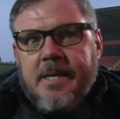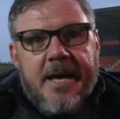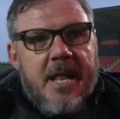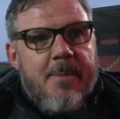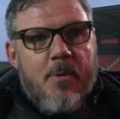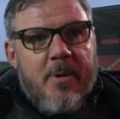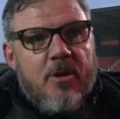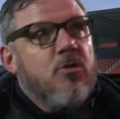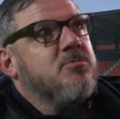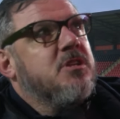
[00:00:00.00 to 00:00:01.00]
And uh, but when
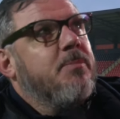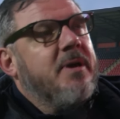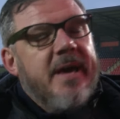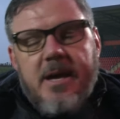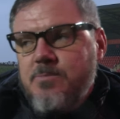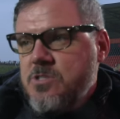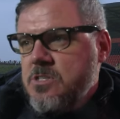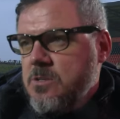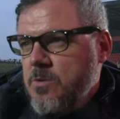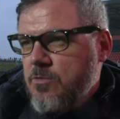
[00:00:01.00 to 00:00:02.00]
it comes to the big games,
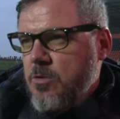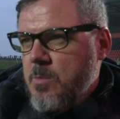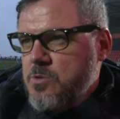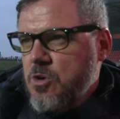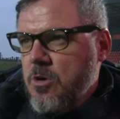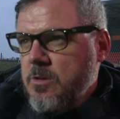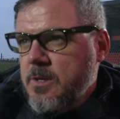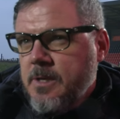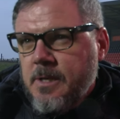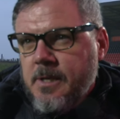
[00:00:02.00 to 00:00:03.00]
we've come up short.
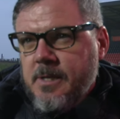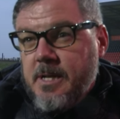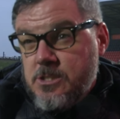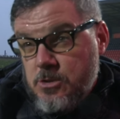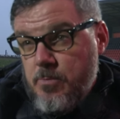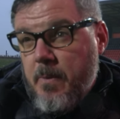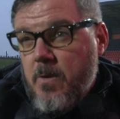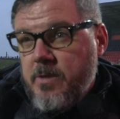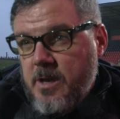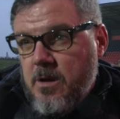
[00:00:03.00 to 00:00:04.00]
That's
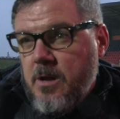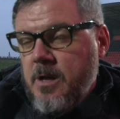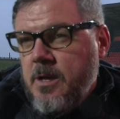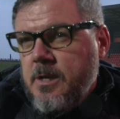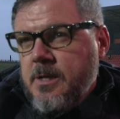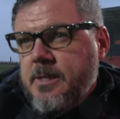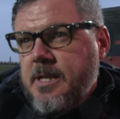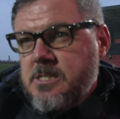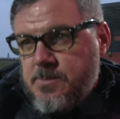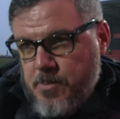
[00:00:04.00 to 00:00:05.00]
Newport here.
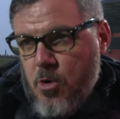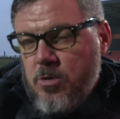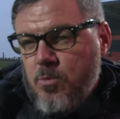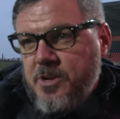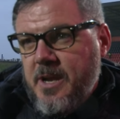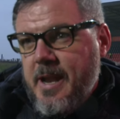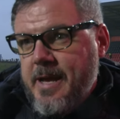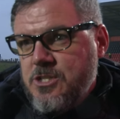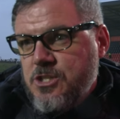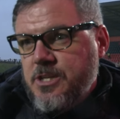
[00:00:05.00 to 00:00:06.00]
That's Boreham Wood here
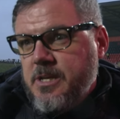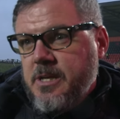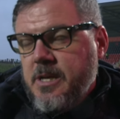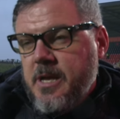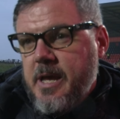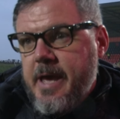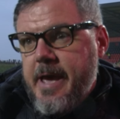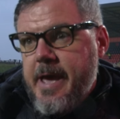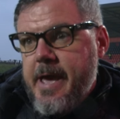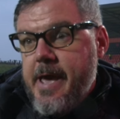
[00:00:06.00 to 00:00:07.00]
last year. Uh,
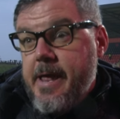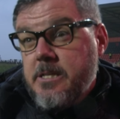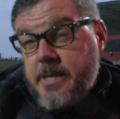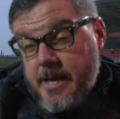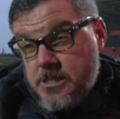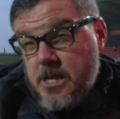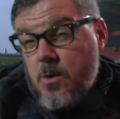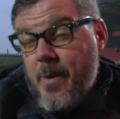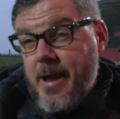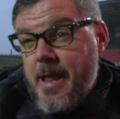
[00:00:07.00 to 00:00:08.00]
that's Gateshead
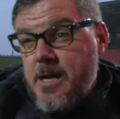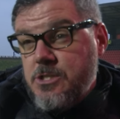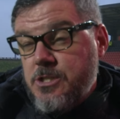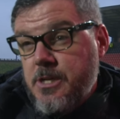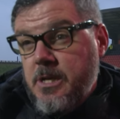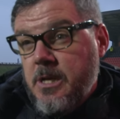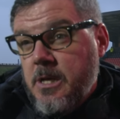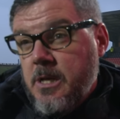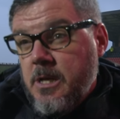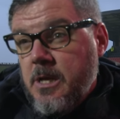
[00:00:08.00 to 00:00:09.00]
away last year.
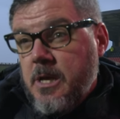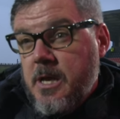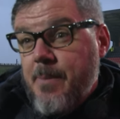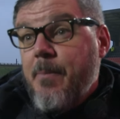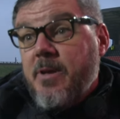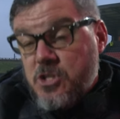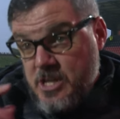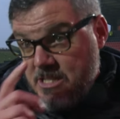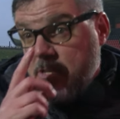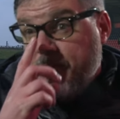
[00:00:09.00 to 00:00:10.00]
Um,
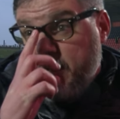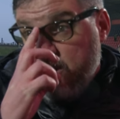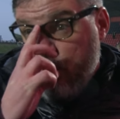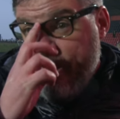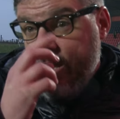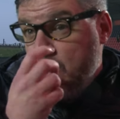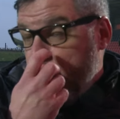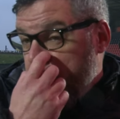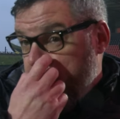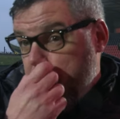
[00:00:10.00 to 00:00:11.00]
Chesterfield away
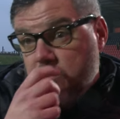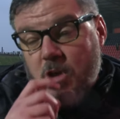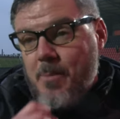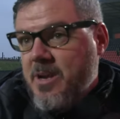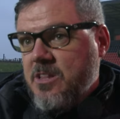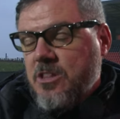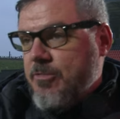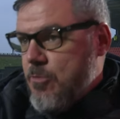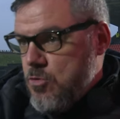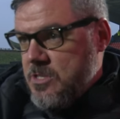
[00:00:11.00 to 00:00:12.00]
when we were dominant in the
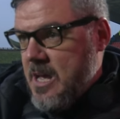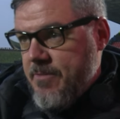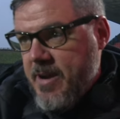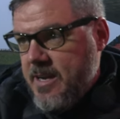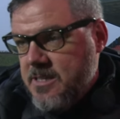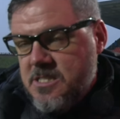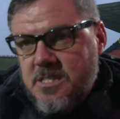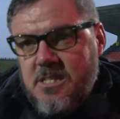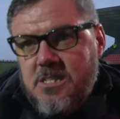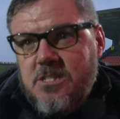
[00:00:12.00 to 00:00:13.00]
first half early in the
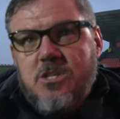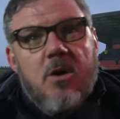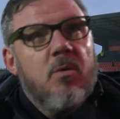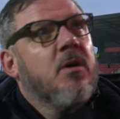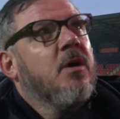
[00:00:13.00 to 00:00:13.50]
season. So